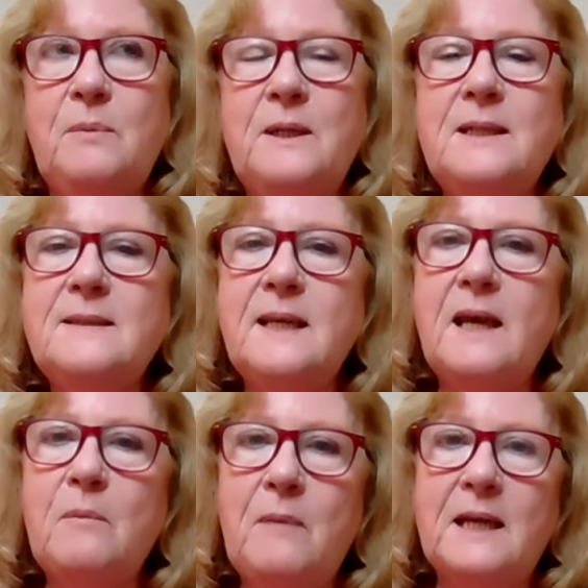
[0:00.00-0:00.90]
But is it
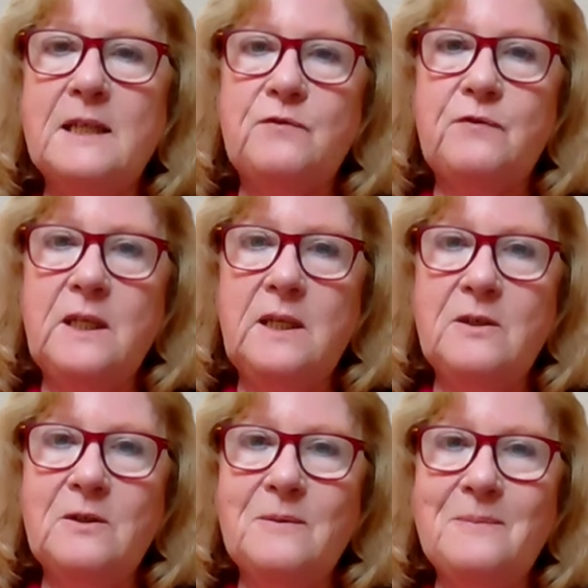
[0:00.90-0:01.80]
a match for
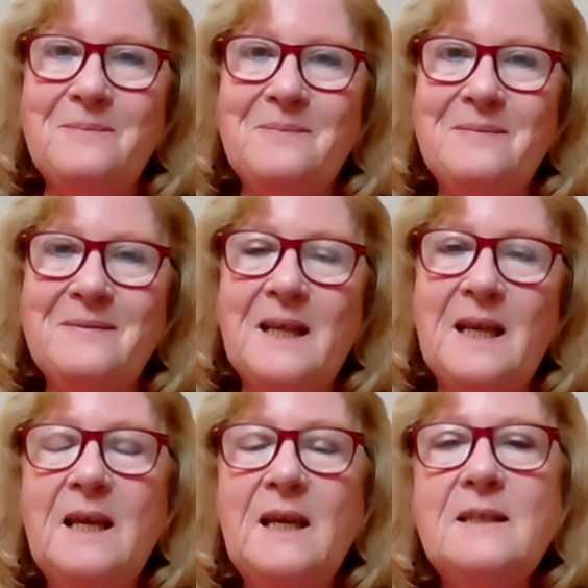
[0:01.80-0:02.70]
you?
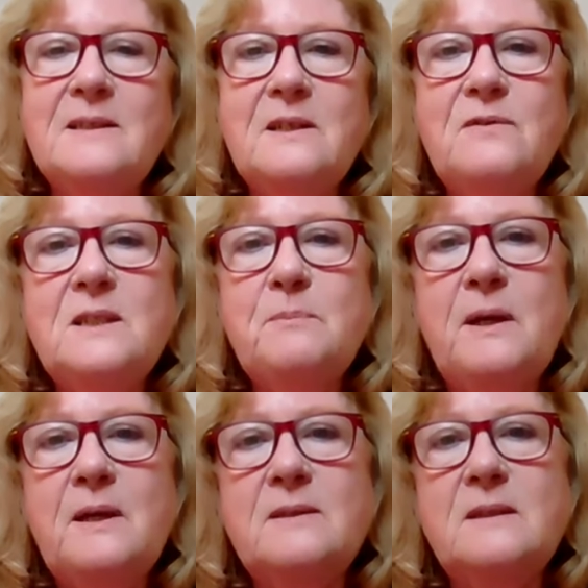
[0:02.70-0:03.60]
So if this
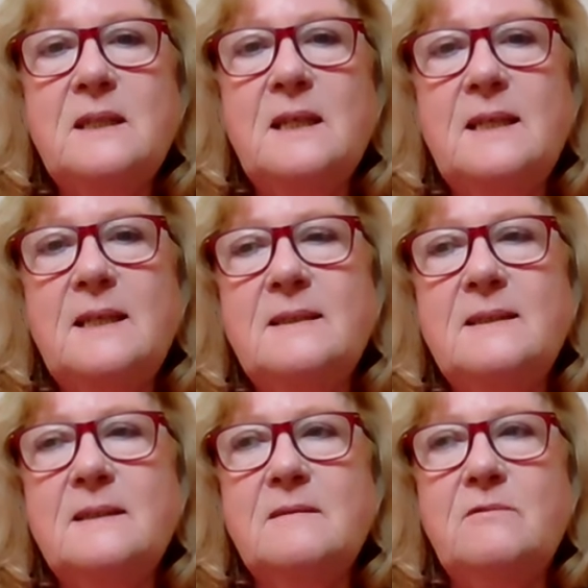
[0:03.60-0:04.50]
person
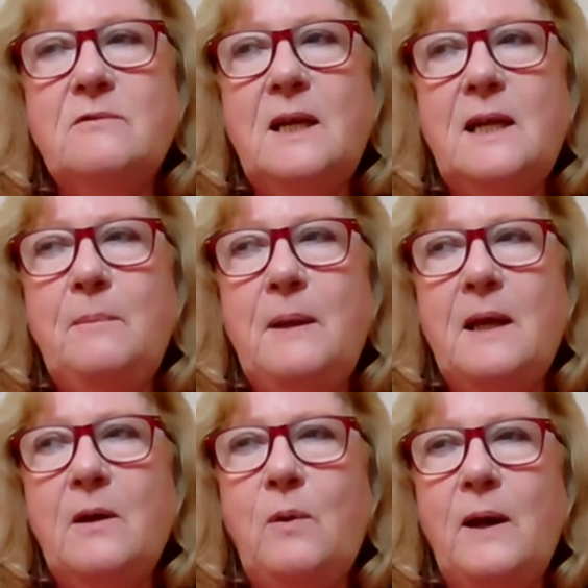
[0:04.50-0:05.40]
is really
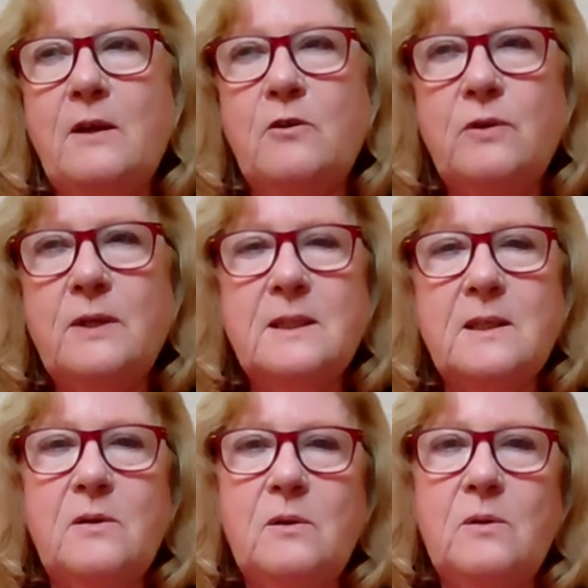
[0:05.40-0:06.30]
being quite
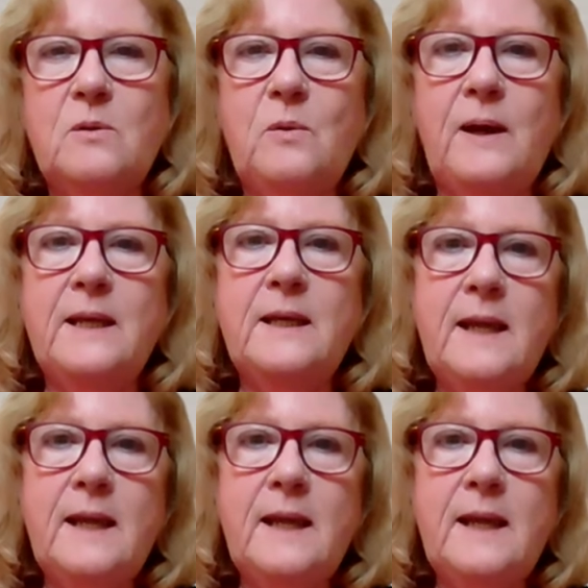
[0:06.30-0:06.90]
critical or quite